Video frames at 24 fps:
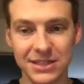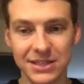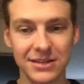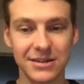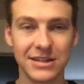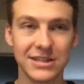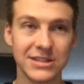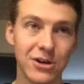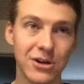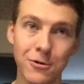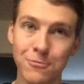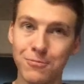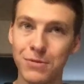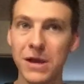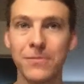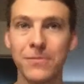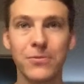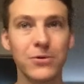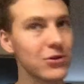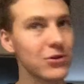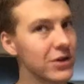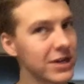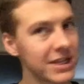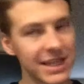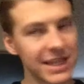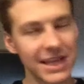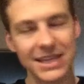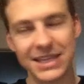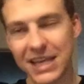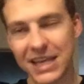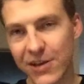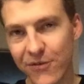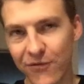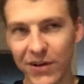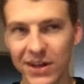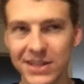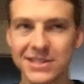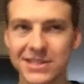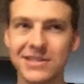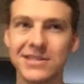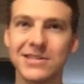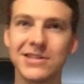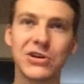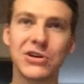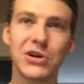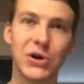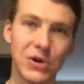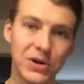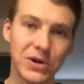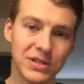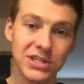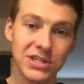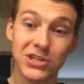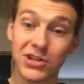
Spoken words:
Because on paper, you look at that defense, it's encouraging.